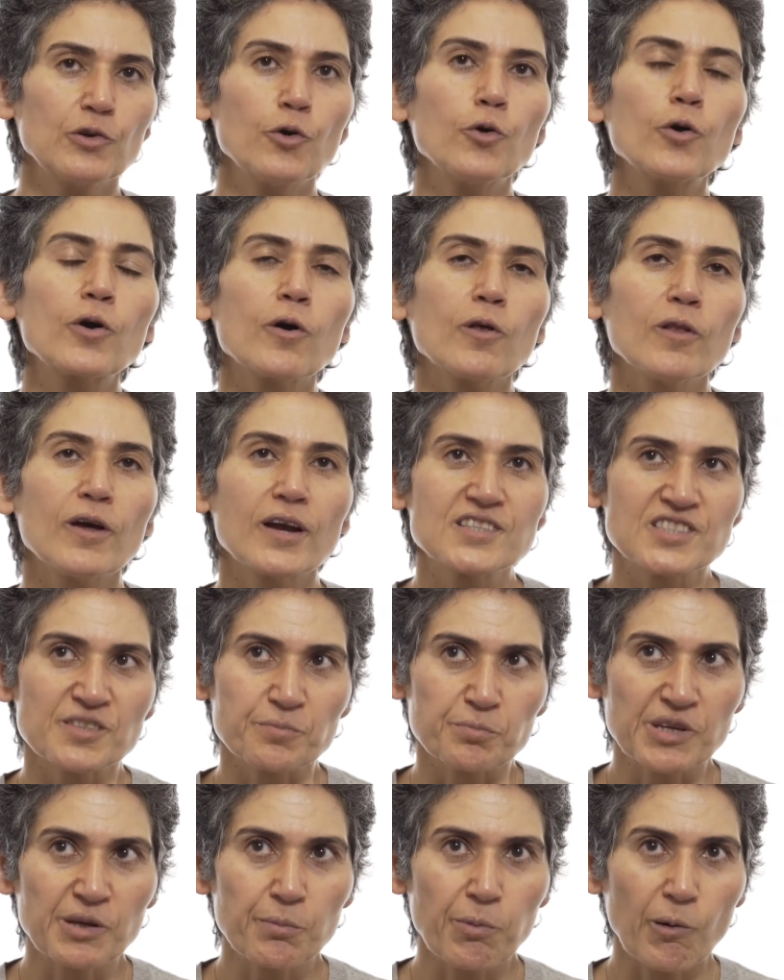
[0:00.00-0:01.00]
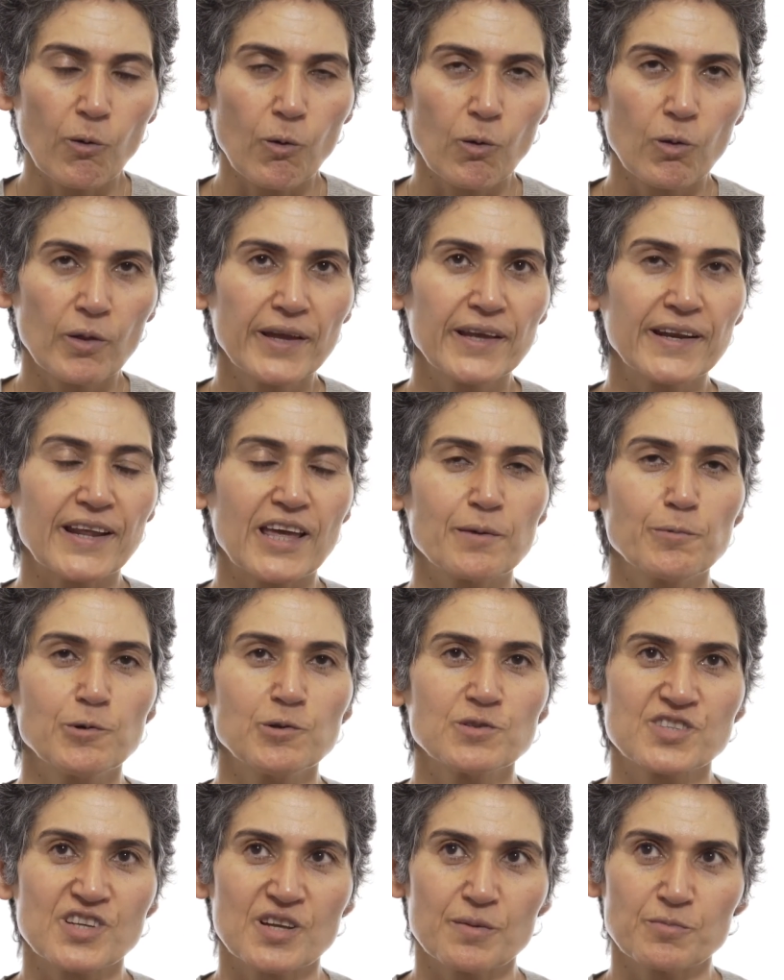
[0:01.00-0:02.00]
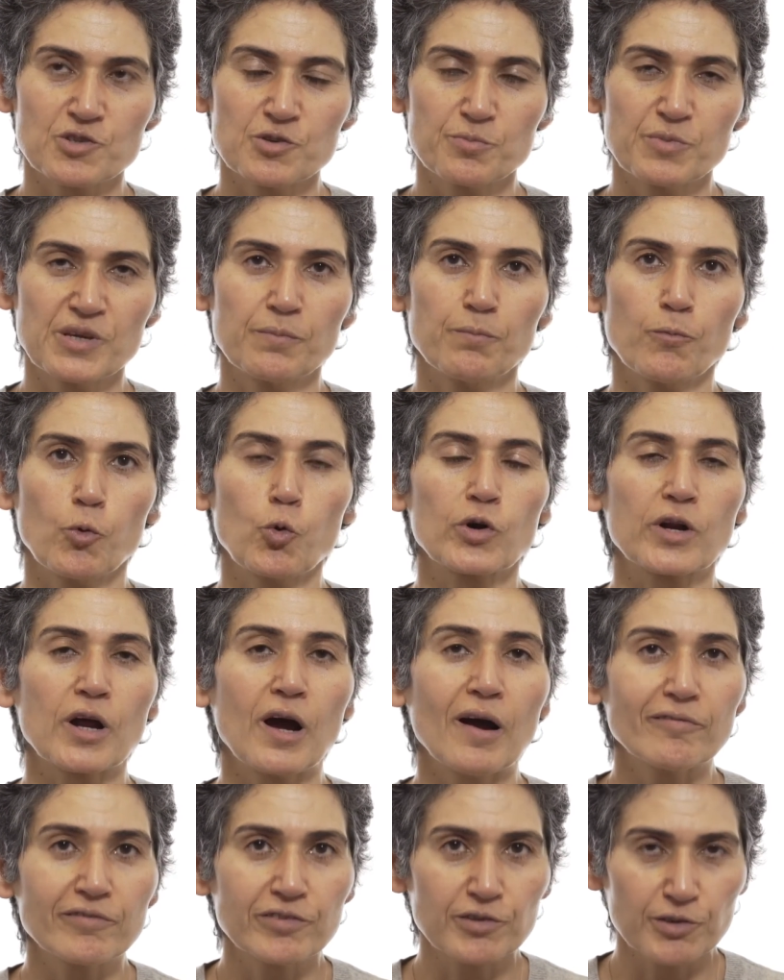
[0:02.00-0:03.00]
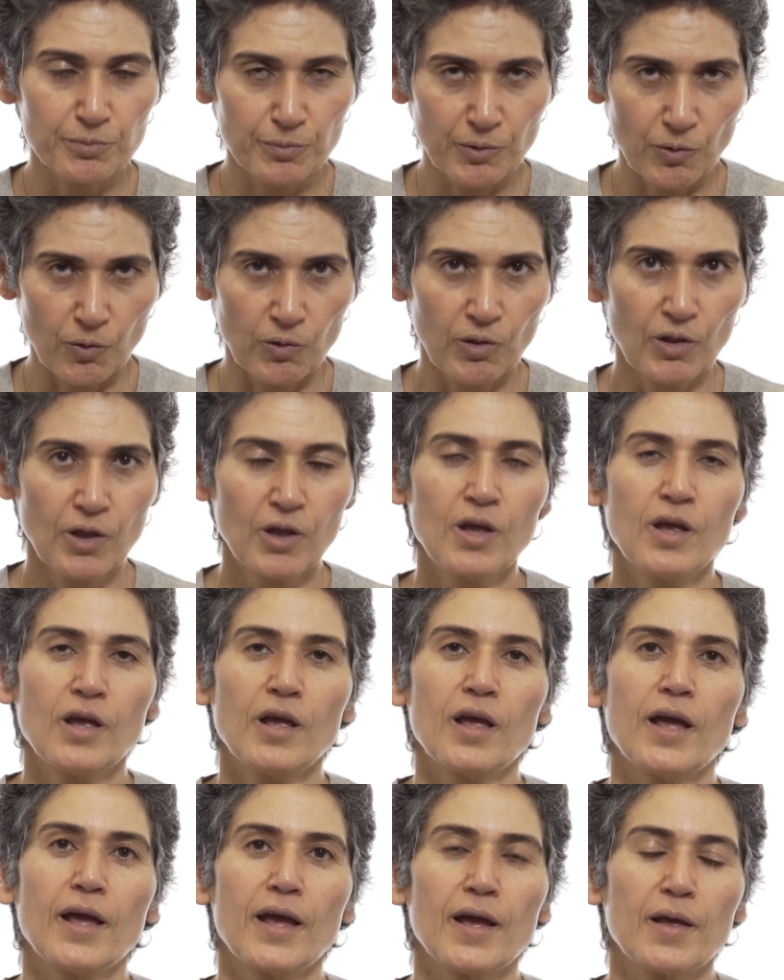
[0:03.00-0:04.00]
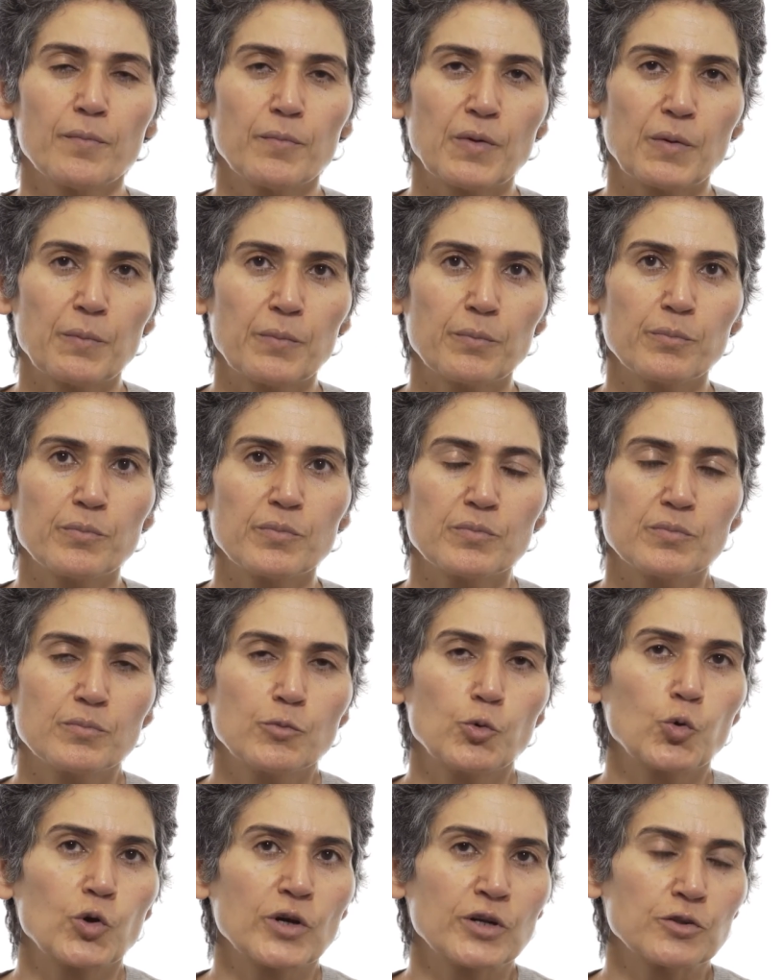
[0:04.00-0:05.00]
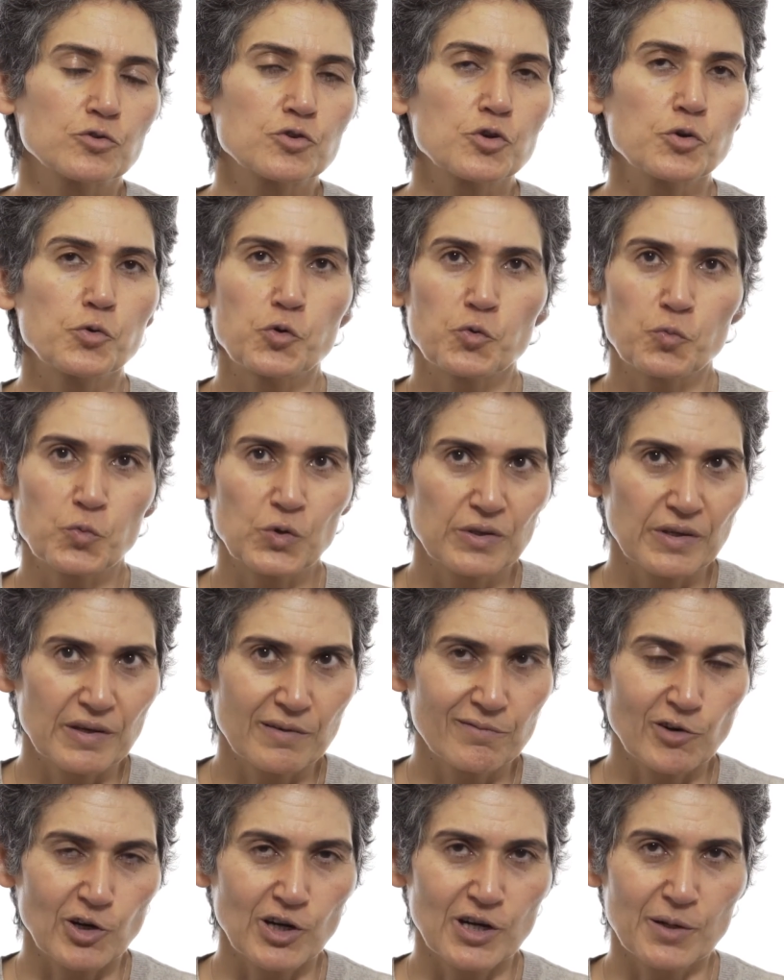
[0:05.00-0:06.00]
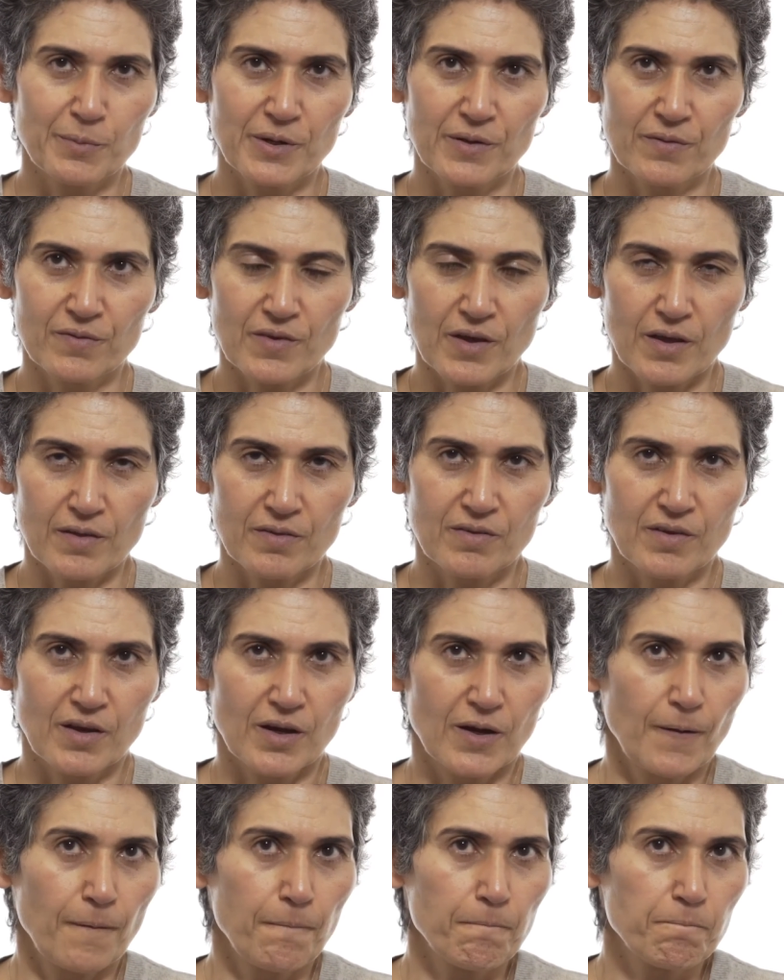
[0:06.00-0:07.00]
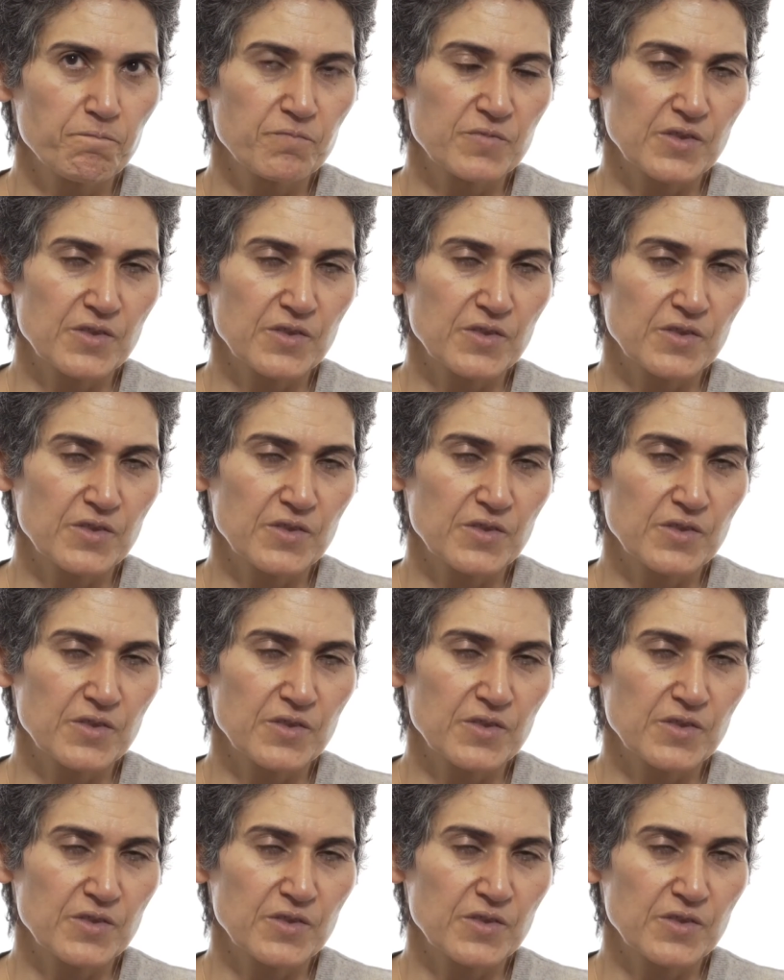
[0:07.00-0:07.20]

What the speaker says: Localizing people enables them to be more comfortable and more in tune with the environment that